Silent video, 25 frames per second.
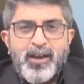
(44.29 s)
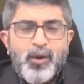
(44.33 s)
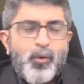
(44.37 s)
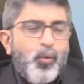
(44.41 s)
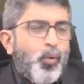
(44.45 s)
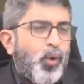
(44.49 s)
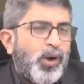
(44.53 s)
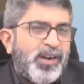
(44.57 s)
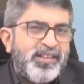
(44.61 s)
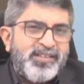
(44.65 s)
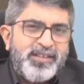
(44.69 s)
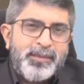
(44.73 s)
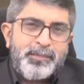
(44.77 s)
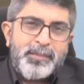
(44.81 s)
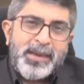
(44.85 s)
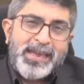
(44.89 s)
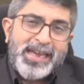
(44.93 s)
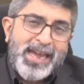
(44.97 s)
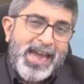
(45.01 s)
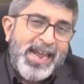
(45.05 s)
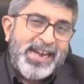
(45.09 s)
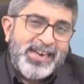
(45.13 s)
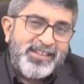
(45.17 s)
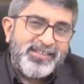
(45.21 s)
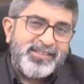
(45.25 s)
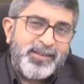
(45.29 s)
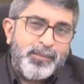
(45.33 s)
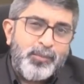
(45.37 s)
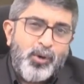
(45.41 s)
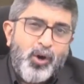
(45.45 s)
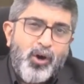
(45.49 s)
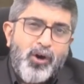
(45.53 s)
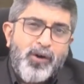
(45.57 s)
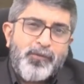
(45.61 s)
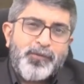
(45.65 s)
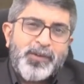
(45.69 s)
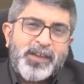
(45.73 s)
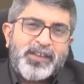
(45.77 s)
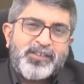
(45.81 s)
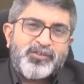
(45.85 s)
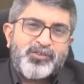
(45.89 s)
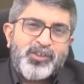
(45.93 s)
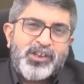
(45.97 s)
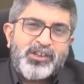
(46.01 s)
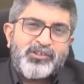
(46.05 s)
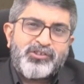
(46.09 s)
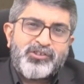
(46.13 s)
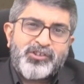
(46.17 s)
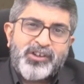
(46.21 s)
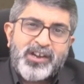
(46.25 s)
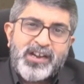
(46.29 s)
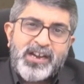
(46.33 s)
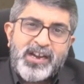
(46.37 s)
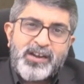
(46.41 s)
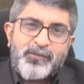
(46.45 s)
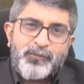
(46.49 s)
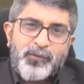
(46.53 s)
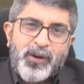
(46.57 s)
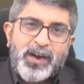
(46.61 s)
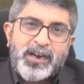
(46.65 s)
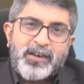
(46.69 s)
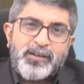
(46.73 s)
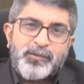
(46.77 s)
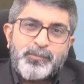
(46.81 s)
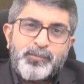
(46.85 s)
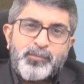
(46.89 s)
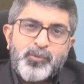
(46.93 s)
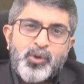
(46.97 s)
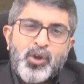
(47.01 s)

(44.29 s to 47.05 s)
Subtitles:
What is the mechanism of exchange traded fund?